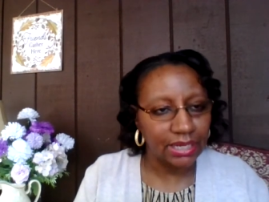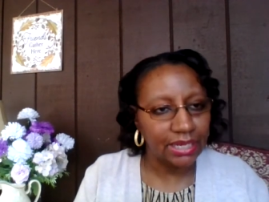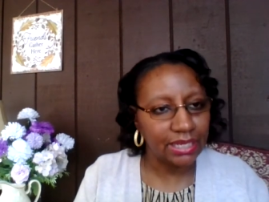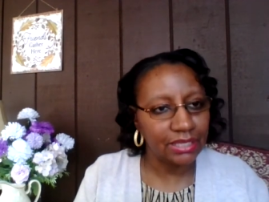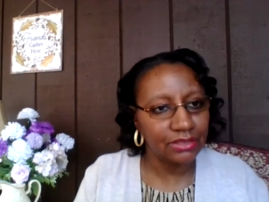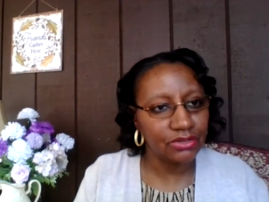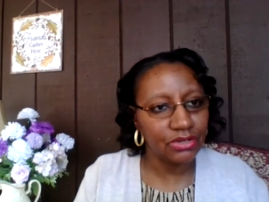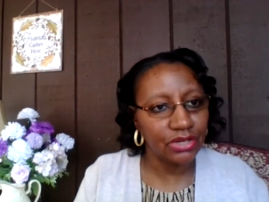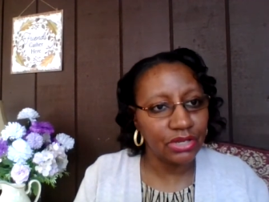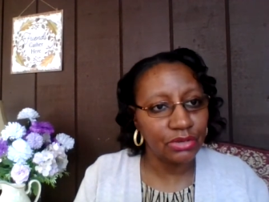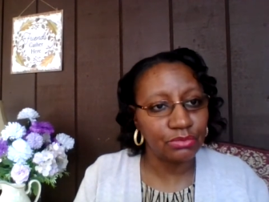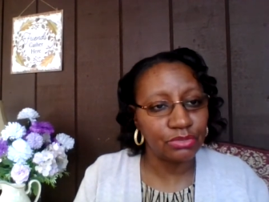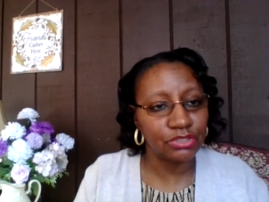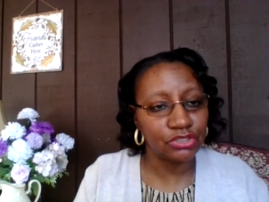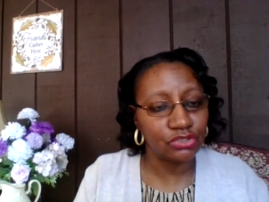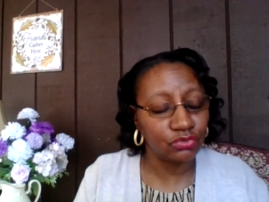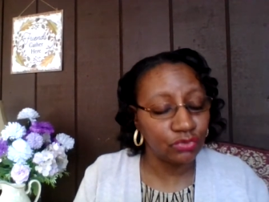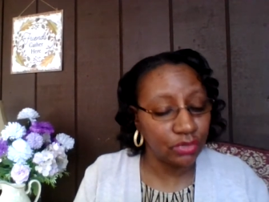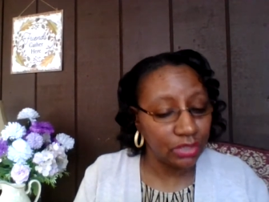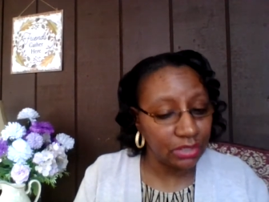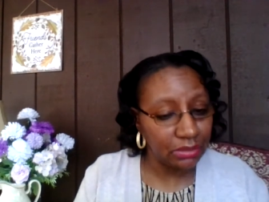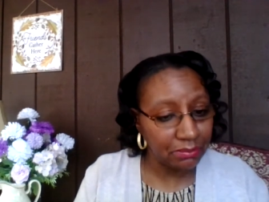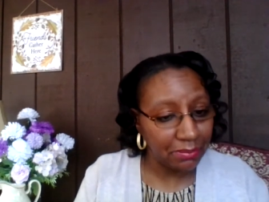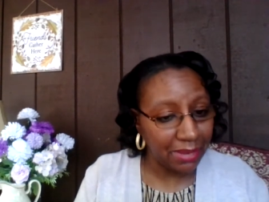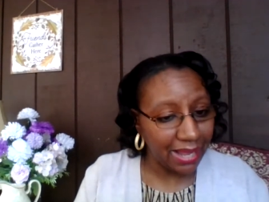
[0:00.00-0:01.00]
either it was
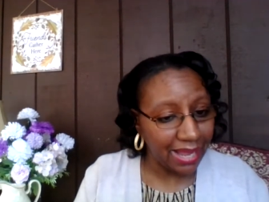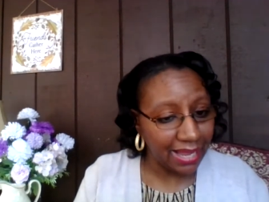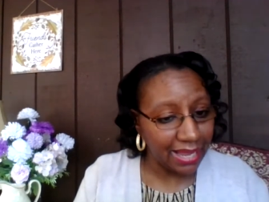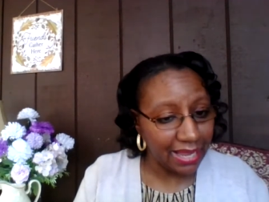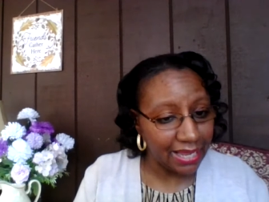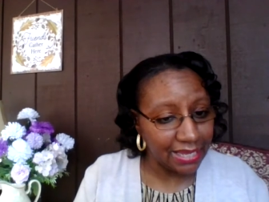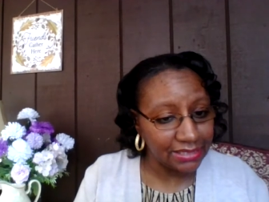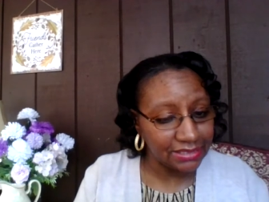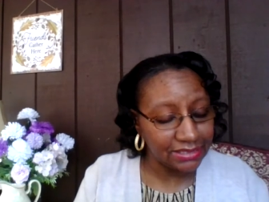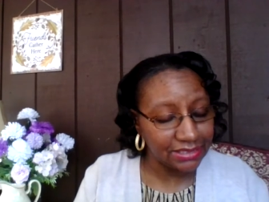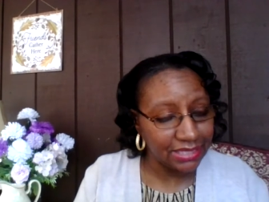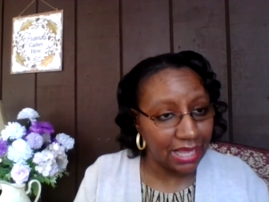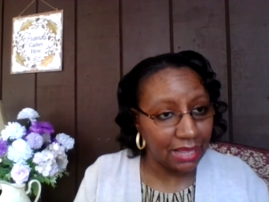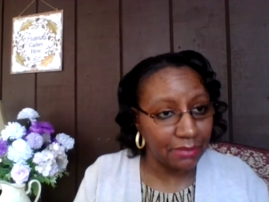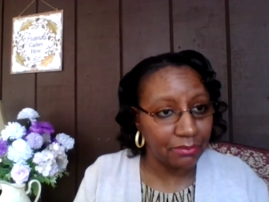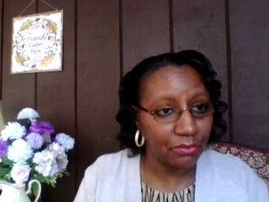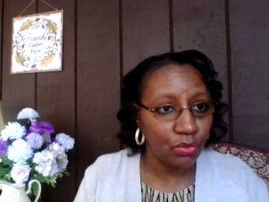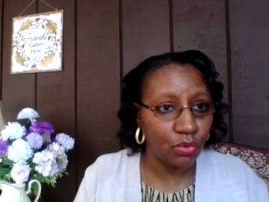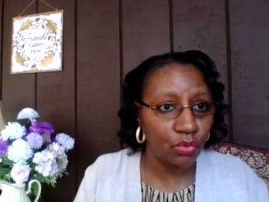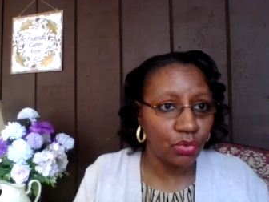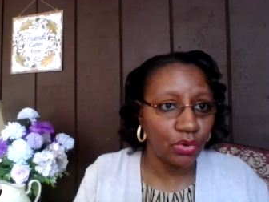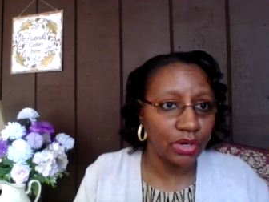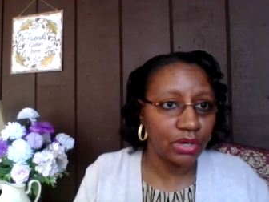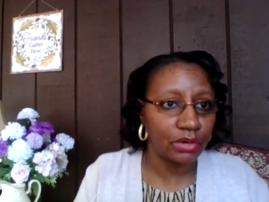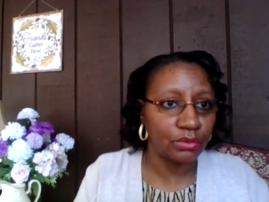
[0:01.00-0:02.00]
written by Asaph
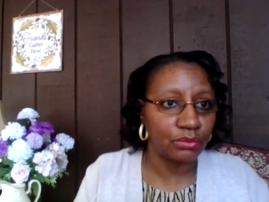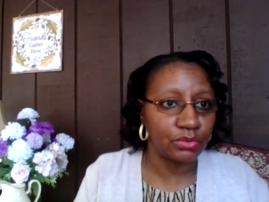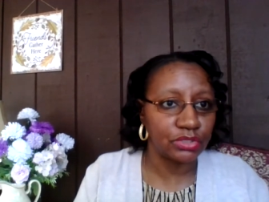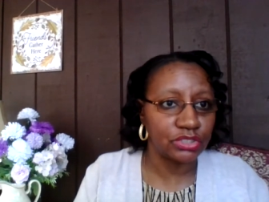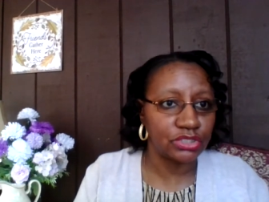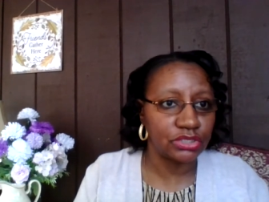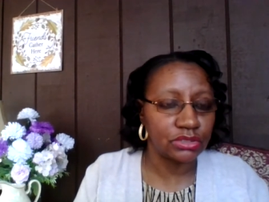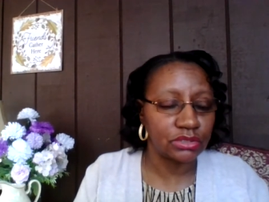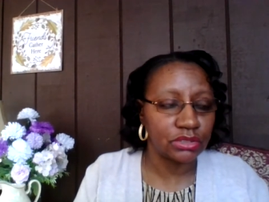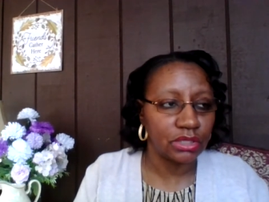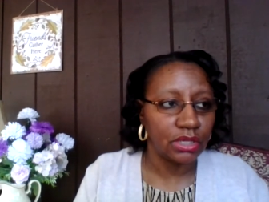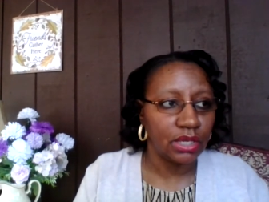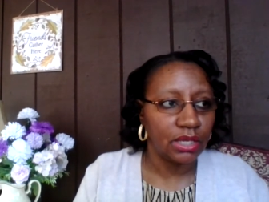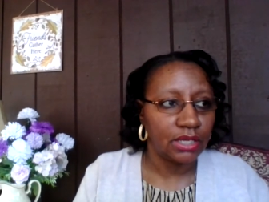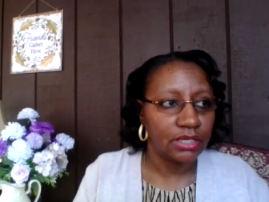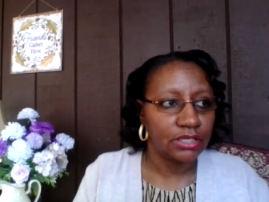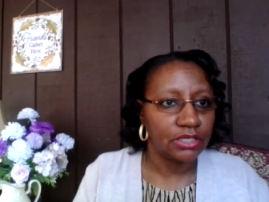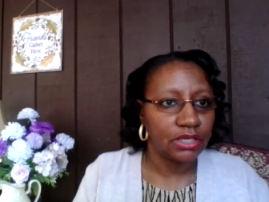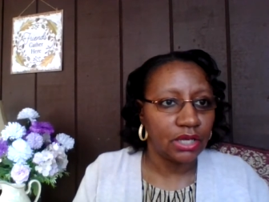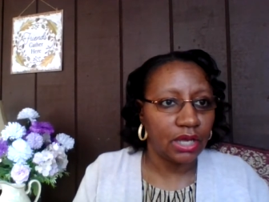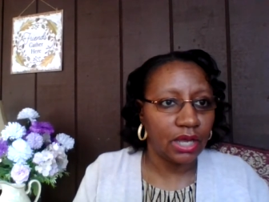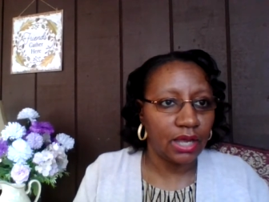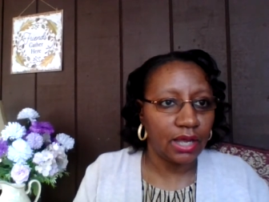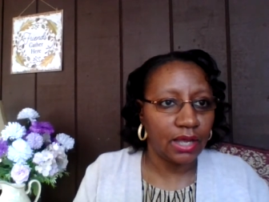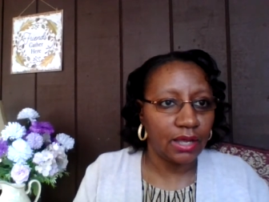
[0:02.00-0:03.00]
or it was
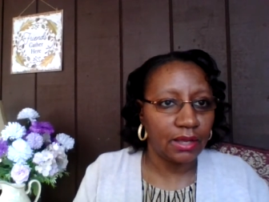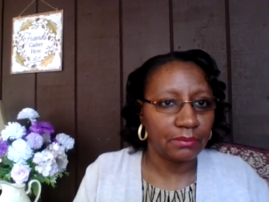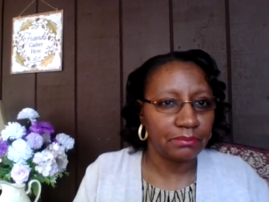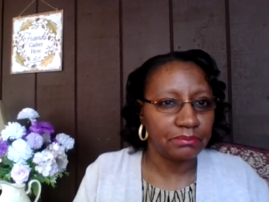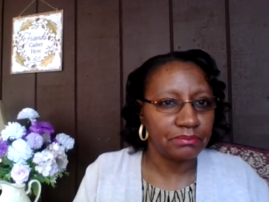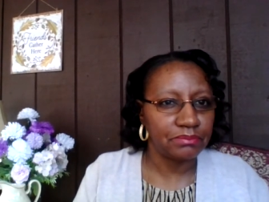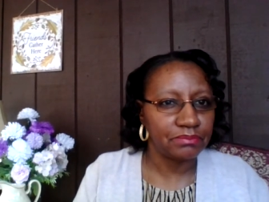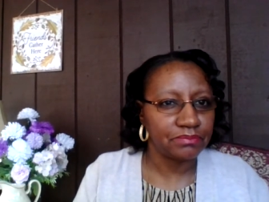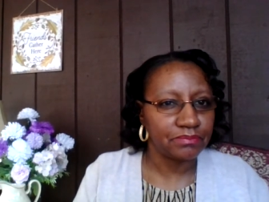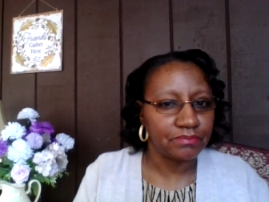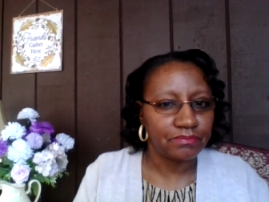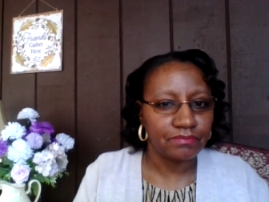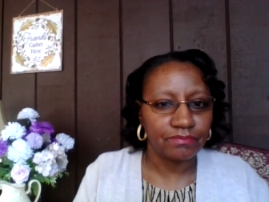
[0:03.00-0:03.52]
um,